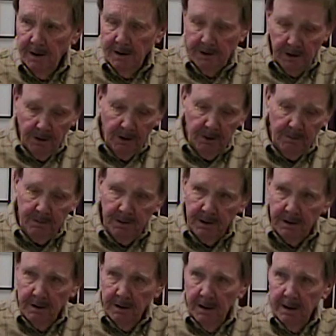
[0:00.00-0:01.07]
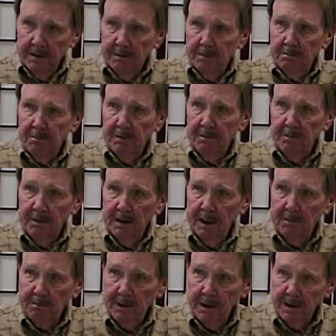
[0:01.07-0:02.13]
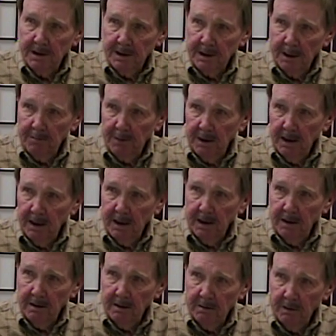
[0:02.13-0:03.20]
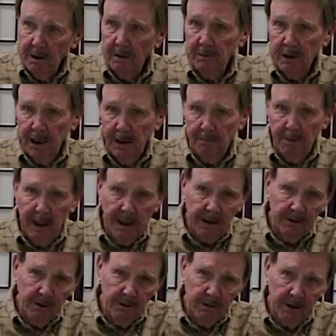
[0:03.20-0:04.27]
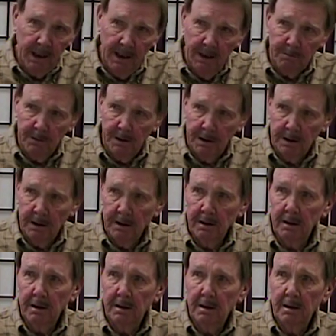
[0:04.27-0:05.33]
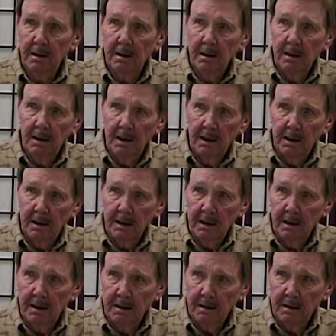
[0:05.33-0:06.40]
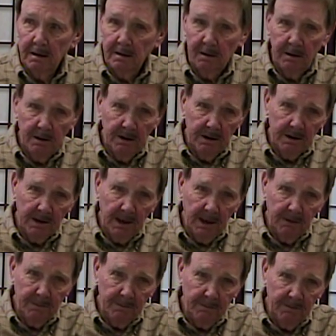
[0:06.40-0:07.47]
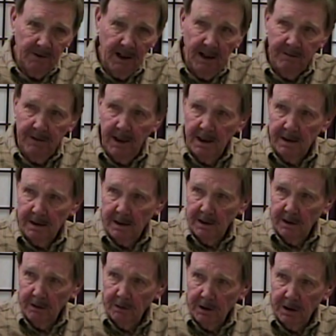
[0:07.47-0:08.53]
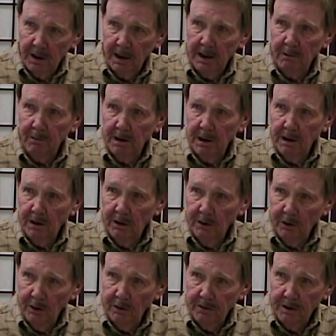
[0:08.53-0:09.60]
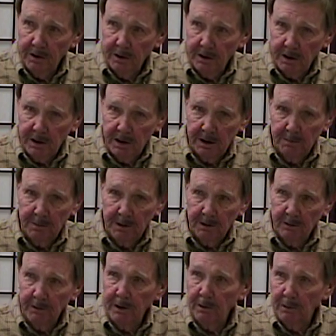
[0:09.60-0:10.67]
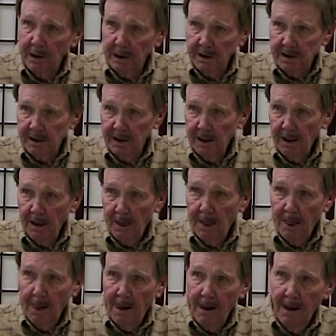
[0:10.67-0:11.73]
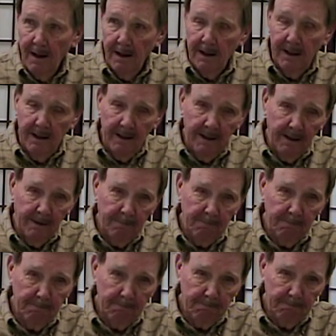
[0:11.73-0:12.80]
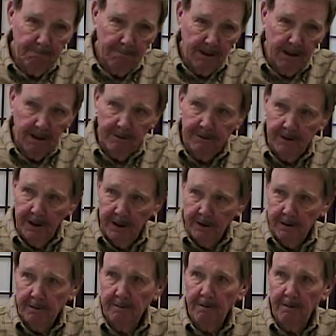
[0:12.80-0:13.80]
so that brings us up to the end of it. Well, we came back through Hamburg, and instead of 5 days on the ocean like we did going over, it took us about 3 weeks on a freighter.